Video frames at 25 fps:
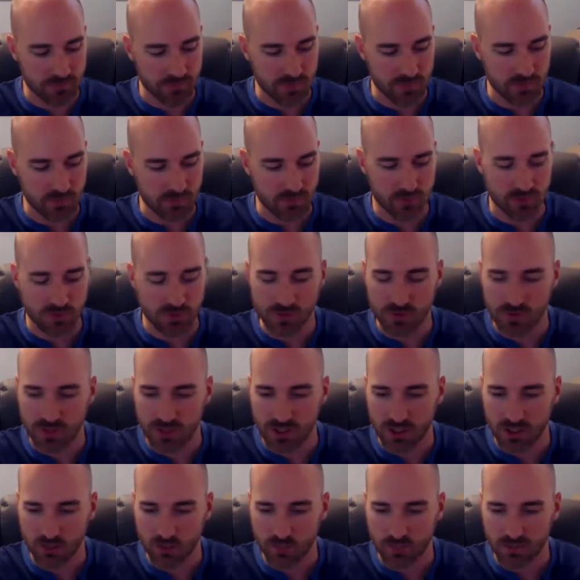If you need
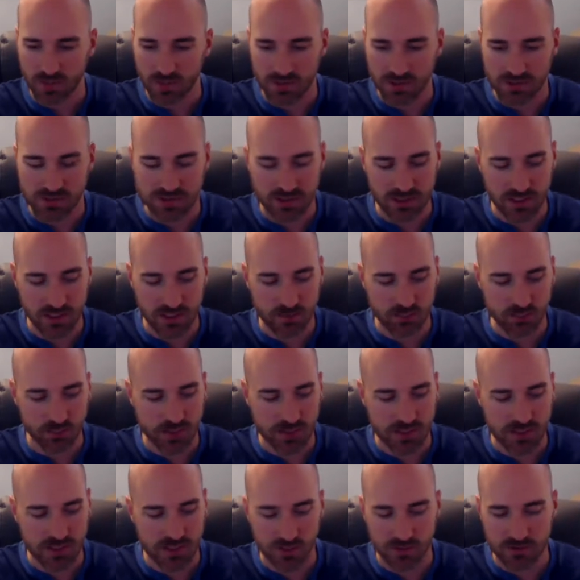help getting it set up,
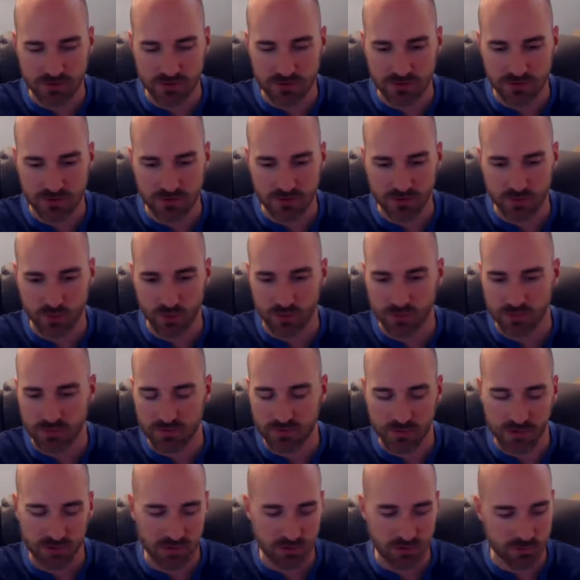reach out to your web
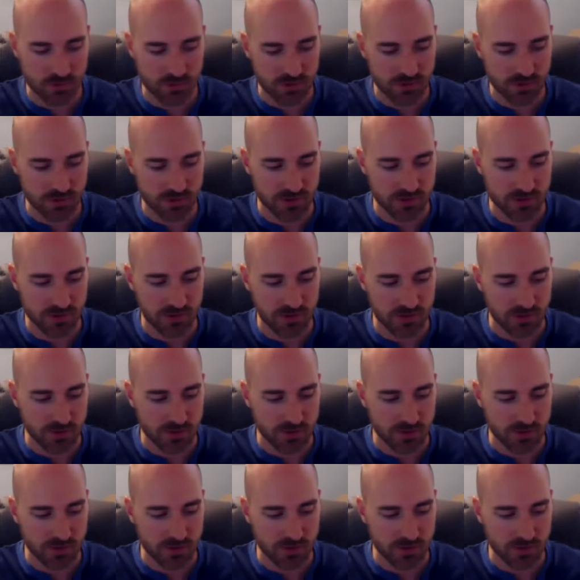developer and